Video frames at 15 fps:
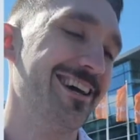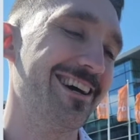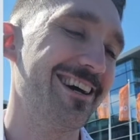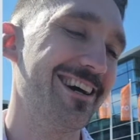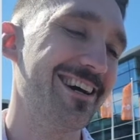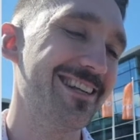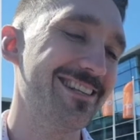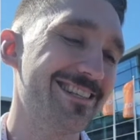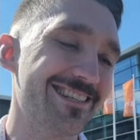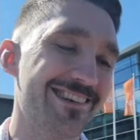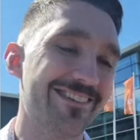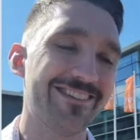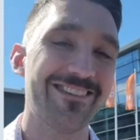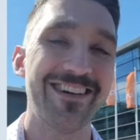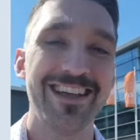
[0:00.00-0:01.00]
Uh,
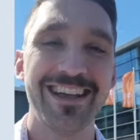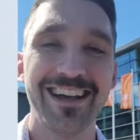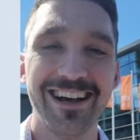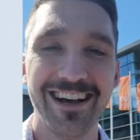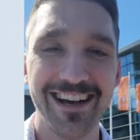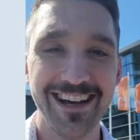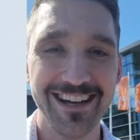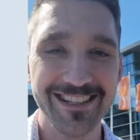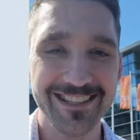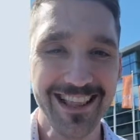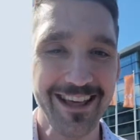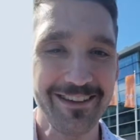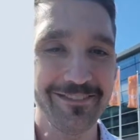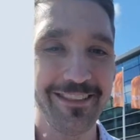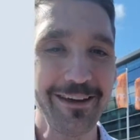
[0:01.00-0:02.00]
so uh,
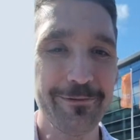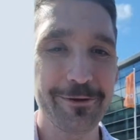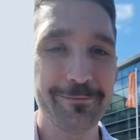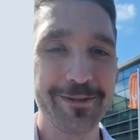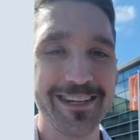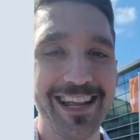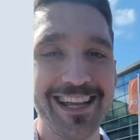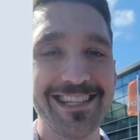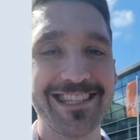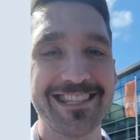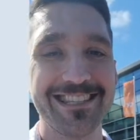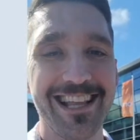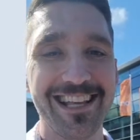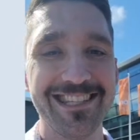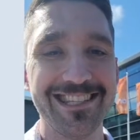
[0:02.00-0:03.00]
that that would have been nice
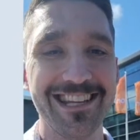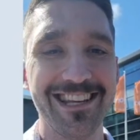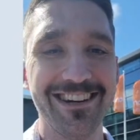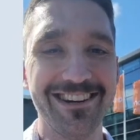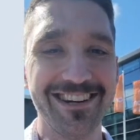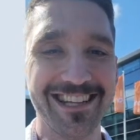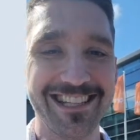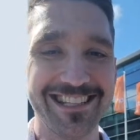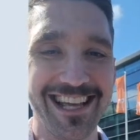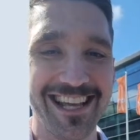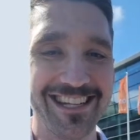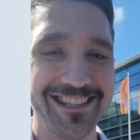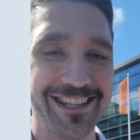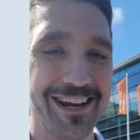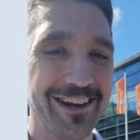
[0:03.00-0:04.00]
nice to hear, to get
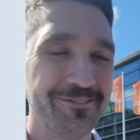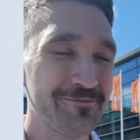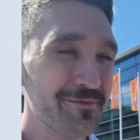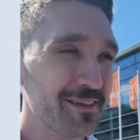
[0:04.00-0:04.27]
that in there.